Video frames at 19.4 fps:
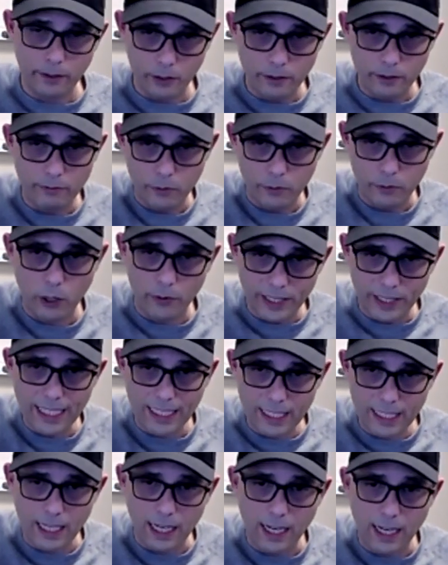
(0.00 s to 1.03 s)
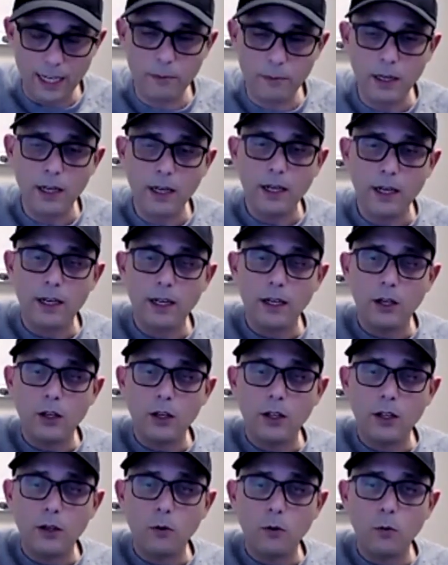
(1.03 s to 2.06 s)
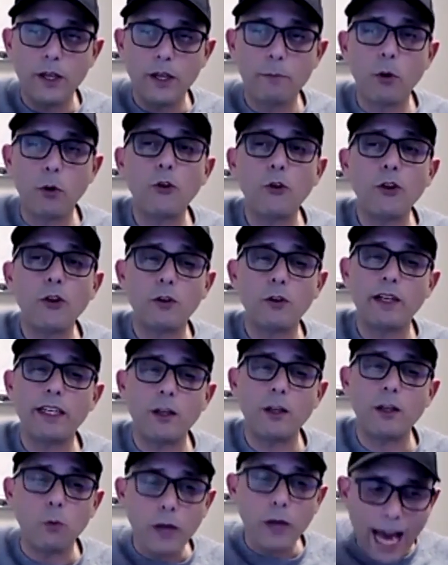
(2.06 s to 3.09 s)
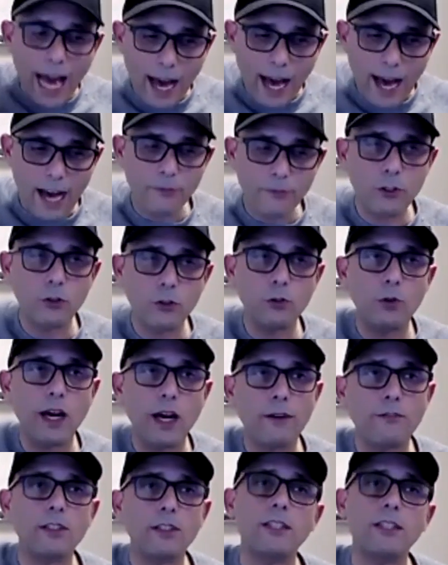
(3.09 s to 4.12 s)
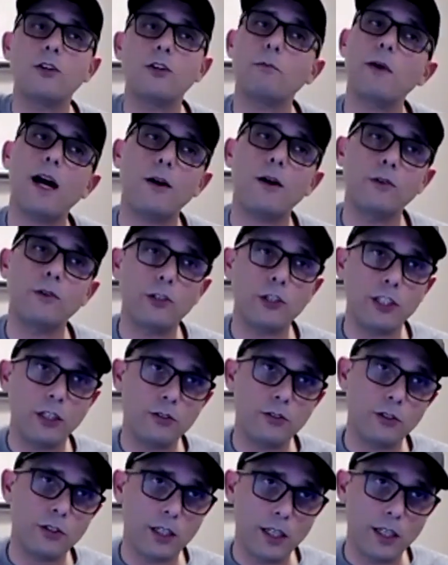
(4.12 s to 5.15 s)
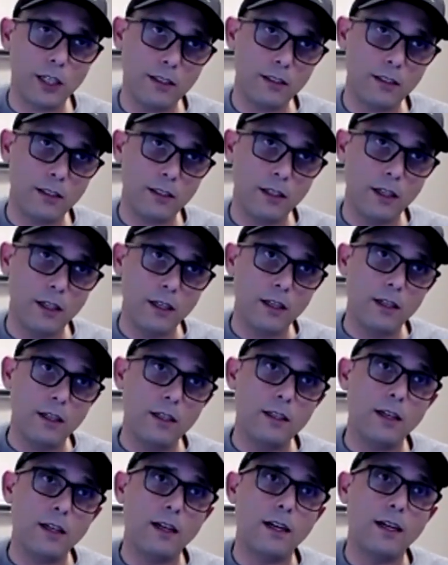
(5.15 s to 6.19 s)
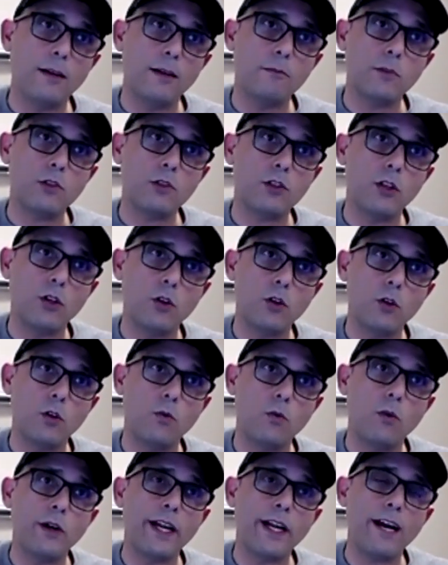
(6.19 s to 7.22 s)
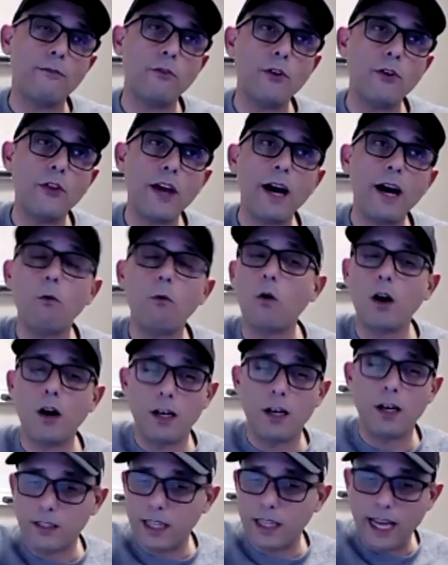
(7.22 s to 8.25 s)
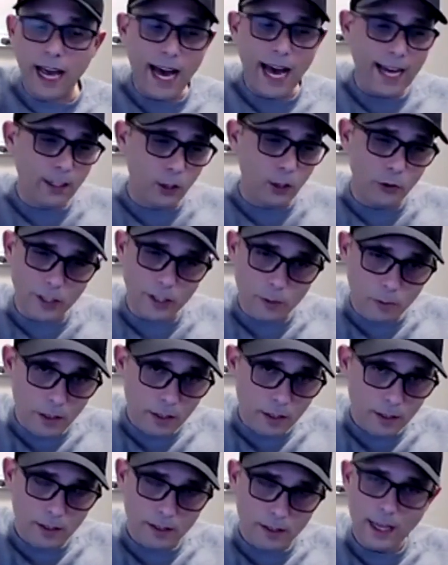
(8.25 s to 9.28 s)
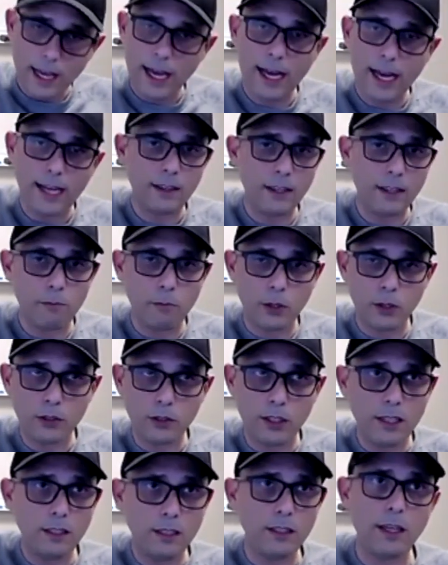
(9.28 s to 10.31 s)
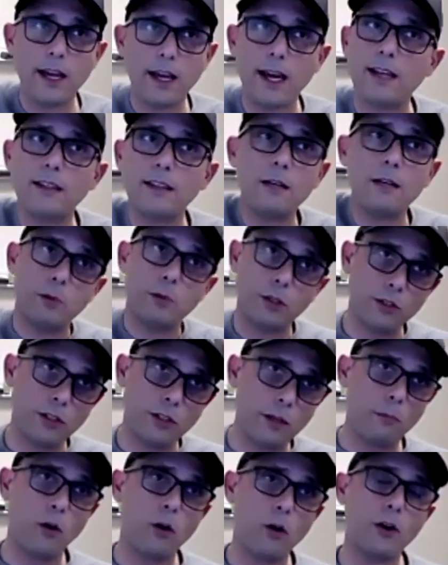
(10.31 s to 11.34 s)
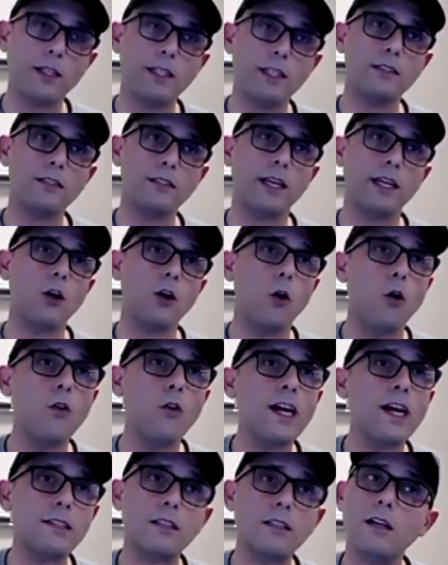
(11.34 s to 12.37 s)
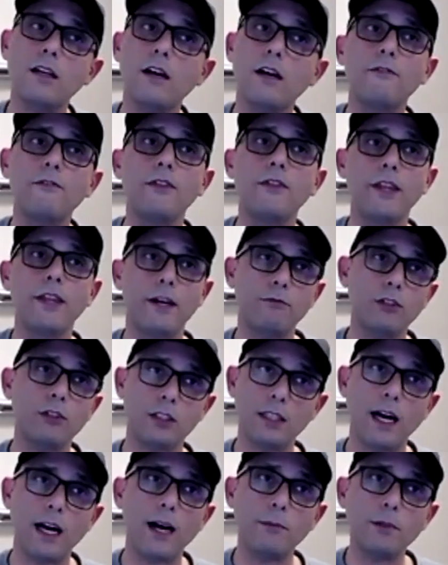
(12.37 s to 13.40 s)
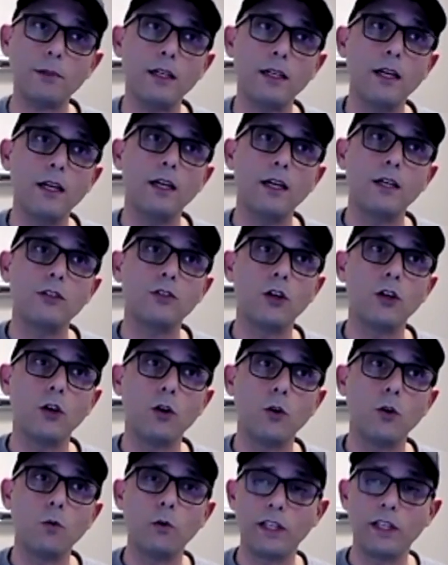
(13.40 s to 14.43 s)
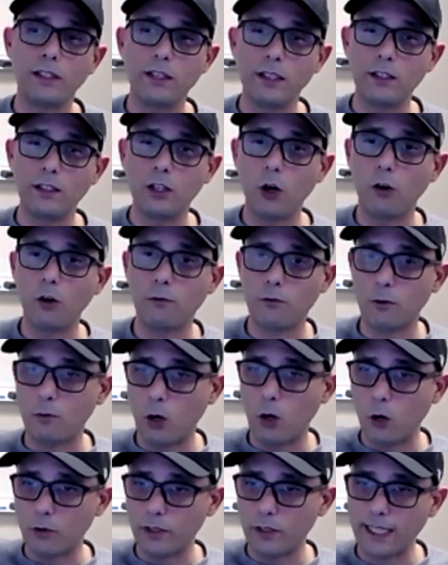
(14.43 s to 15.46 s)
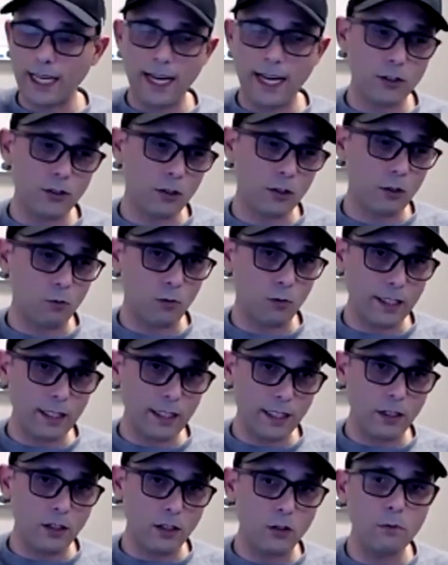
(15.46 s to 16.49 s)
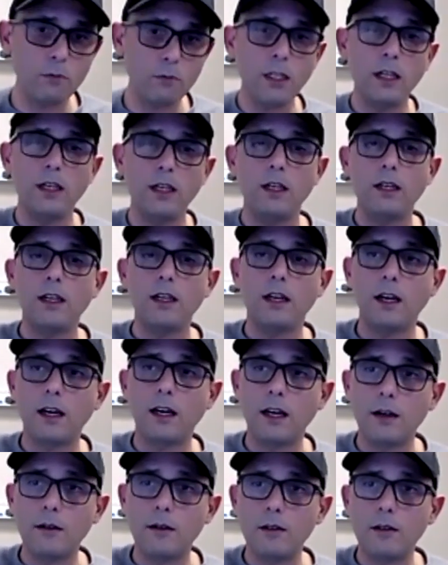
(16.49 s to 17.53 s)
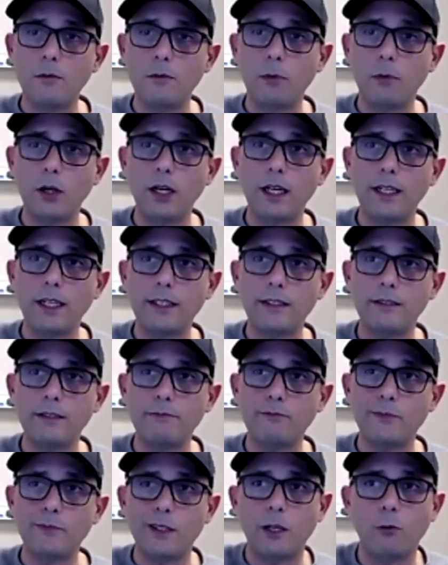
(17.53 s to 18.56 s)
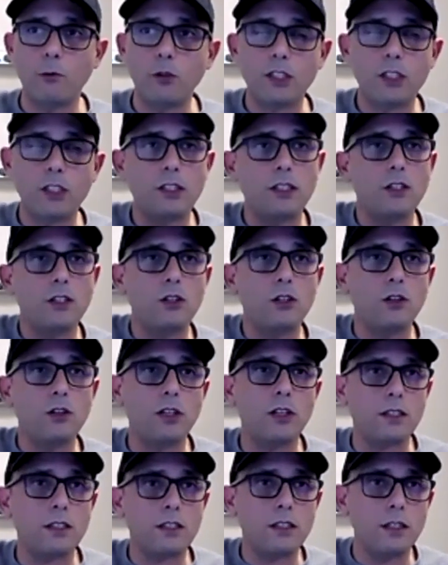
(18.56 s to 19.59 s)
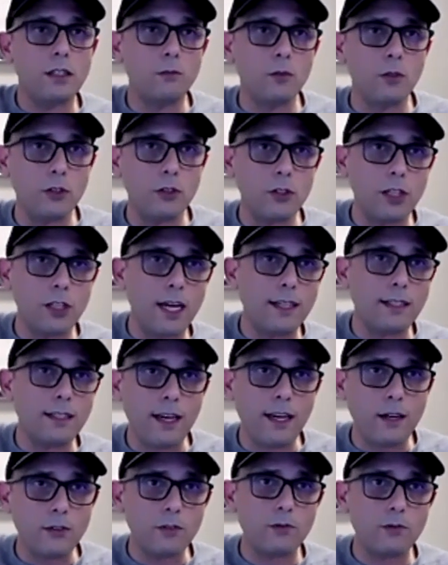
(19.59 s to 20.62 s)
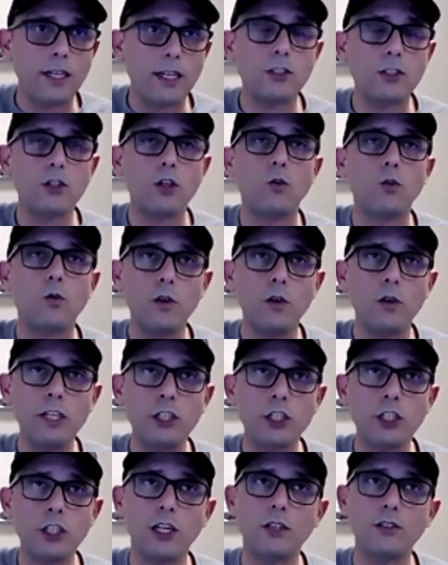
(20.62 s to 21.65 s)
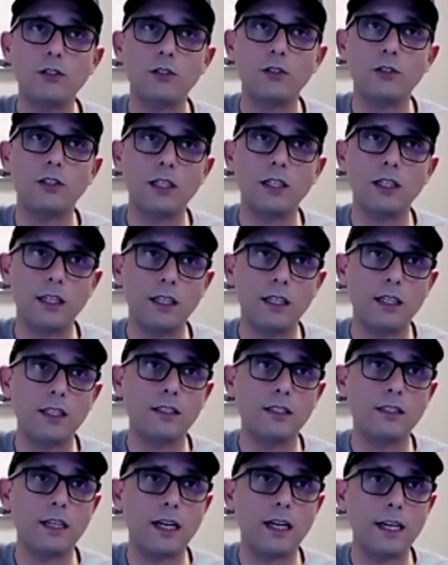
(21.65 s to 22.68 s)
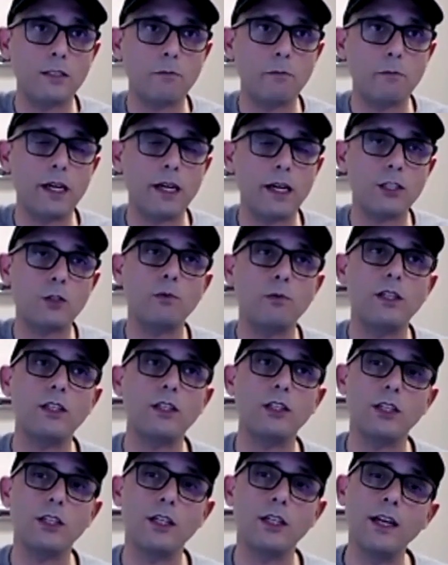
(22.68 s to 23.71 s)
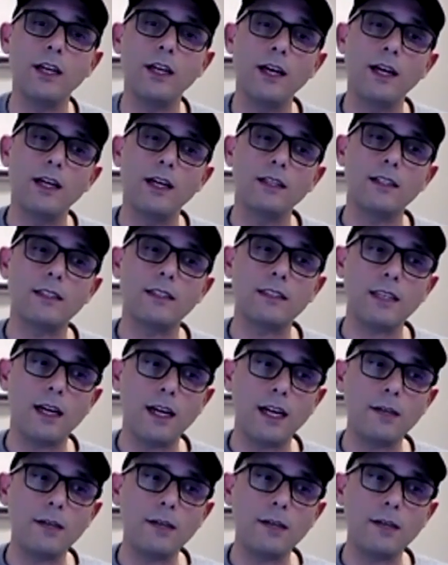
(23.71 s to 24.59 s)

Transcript: during this time, we both agreed that we have to do everything in our power to shelter the kids. Yeah. Um, so whatever that was, they had Christmas, they had their birthdays, they had their birthday parties, like all that stuff never stopped. So we did go from owning a house to renting a home, mm. uh, but it was still a similar size house, right? So we sheltered the kids as best we could. The time